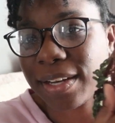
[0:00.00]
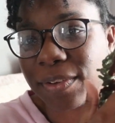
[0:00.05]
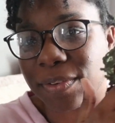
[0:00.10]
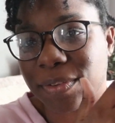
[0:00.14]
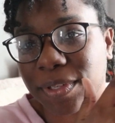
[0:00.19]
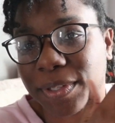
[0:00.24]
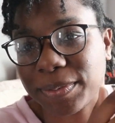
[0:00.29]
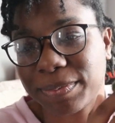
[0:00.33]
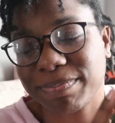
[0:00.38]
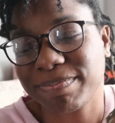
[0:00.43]

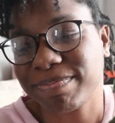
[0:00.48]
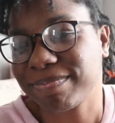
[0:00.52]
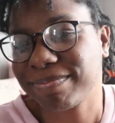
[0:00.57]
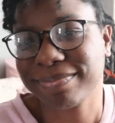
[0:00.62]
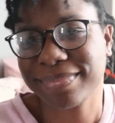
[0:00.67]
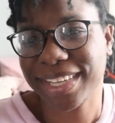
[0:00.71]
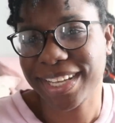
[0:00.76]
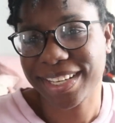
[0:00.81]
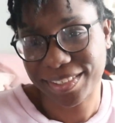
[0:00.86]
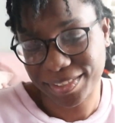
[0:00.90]
don't know.
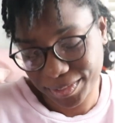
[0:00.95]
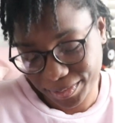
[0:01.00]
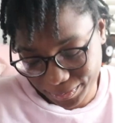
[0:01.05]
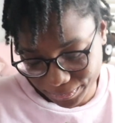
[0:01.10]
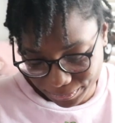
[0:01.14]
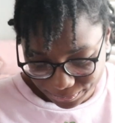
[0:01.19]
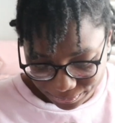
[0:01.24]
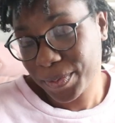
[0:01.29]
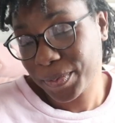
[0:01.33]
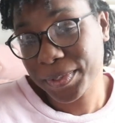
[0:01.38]

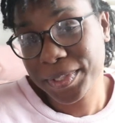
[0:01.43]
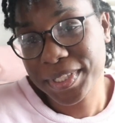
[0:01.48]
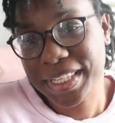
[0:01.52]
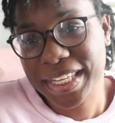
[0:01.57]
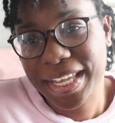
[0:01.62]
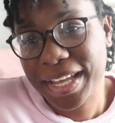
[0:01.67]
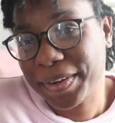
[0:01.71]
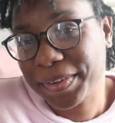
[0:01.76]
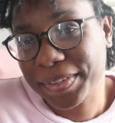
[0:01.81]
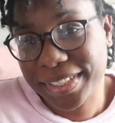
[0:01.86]
We'll
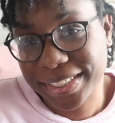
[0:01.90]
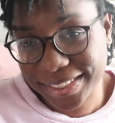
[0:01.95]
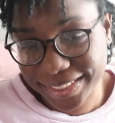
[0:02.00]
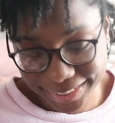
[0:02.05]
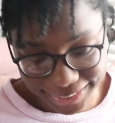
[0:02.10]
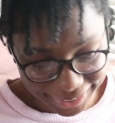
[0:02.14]
see how it is